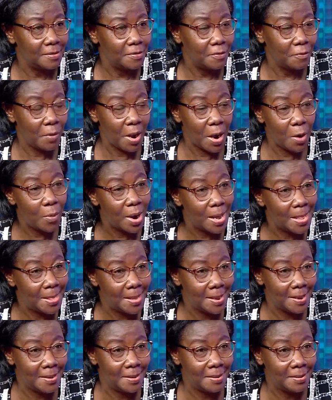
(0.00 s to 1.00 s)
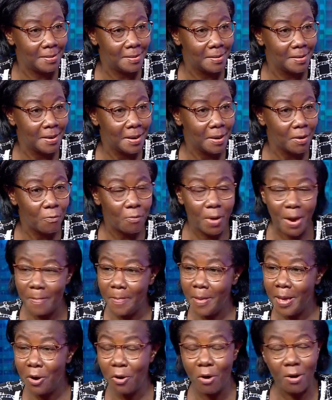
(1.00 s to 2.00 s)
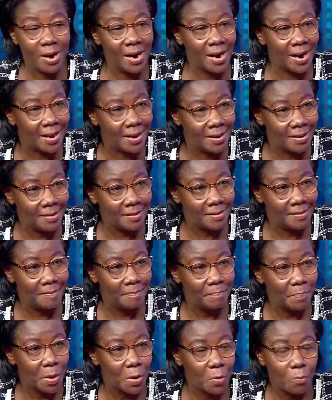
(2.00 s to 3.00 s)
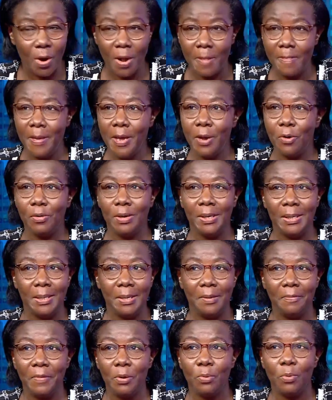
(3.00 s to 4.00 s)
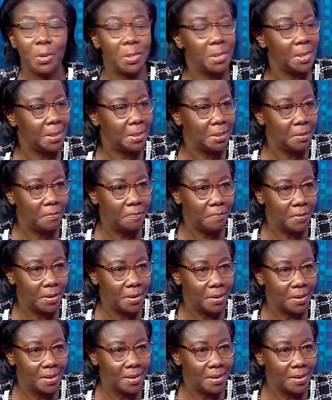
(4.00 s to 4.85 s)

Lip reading: Where were they? Were they online? Were they on TV, watching TV?